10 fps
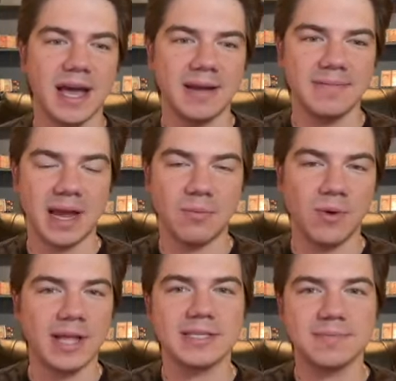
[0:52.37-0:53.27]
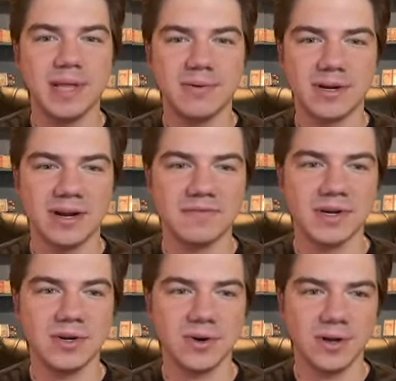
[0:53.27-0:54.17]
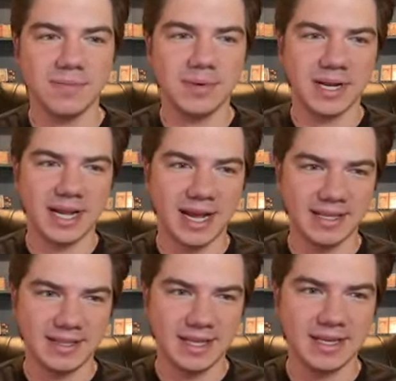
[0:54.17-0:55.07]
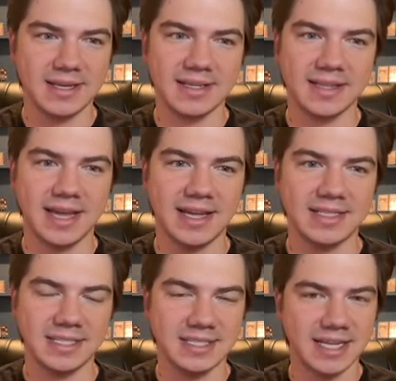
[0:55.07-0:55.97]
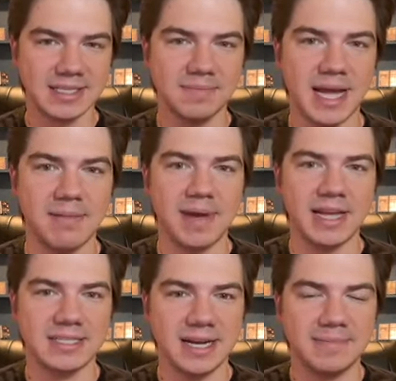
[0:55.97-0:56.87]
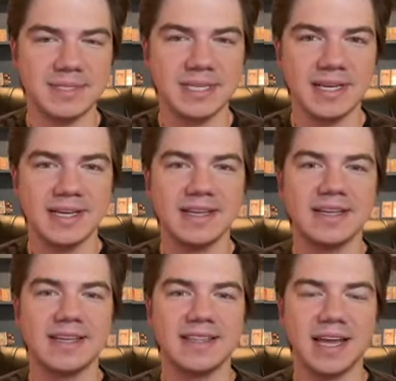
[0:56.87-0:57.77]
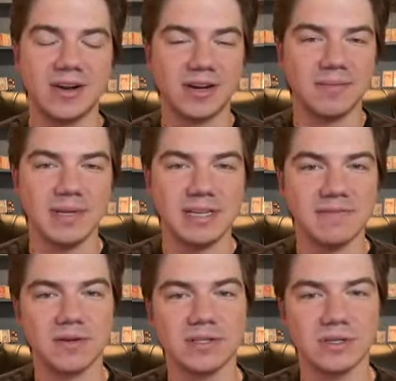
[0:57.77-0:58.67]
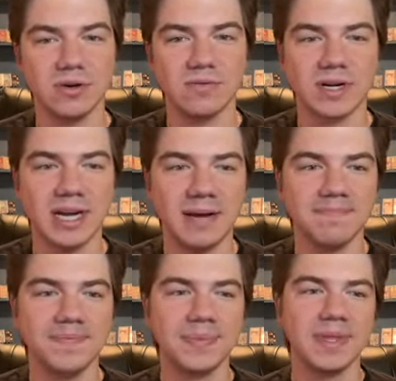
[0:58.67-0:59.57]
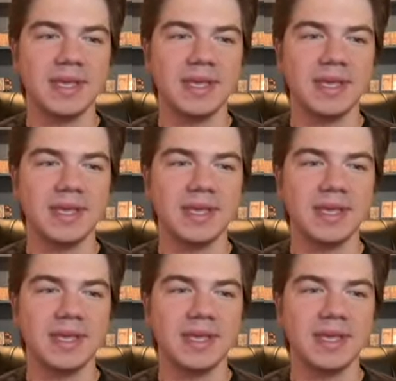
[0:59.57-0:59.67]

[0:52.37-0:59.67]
I, I want to play Recovery Girl, but I think that she's got some bad matchups that are going to be difficult to overcome.